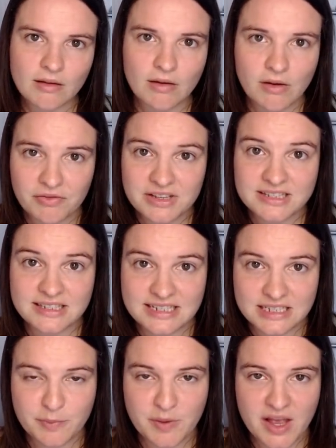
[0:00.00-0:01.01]
Obviously,
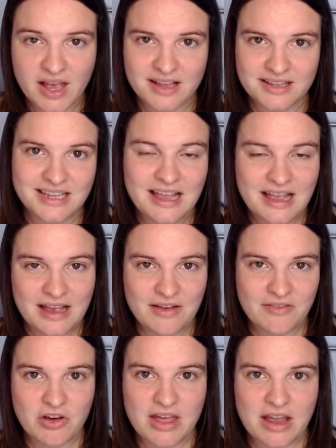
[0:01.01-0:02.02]
Spurs
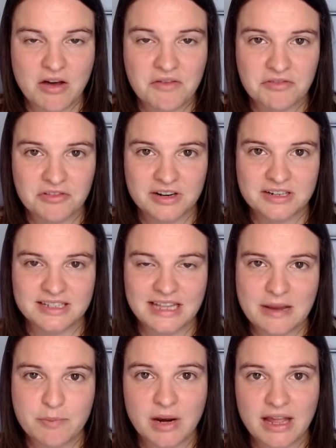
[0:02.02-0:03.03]
have got their Conference
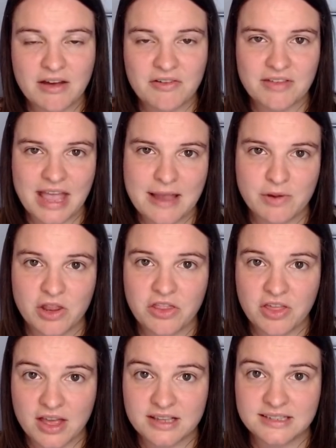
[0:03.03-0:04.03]
League playoff game on
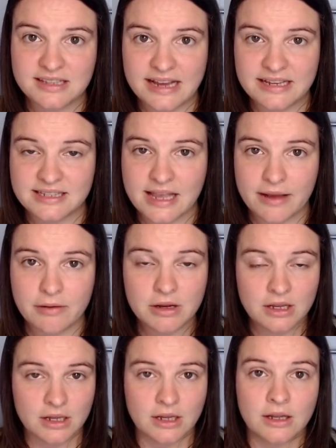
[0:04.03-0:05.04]
Thursday, so
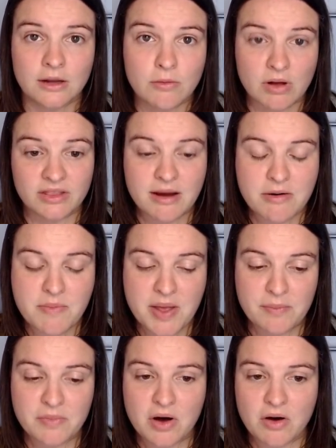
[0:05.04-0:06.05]
we'll know a
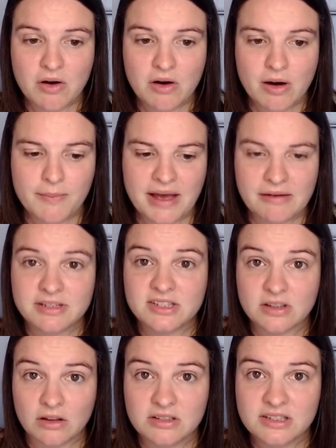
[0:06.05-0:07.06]
bit more about
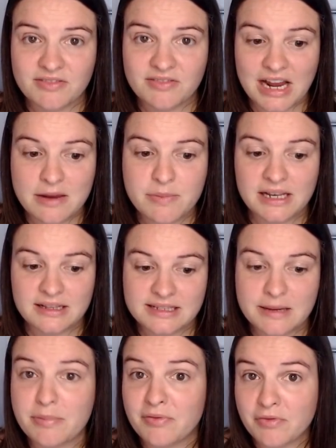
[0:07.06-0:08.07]
Son's
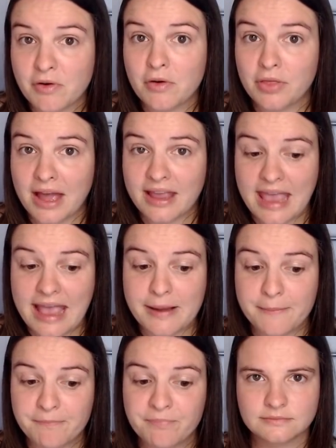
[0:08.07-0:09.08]
availability before that game.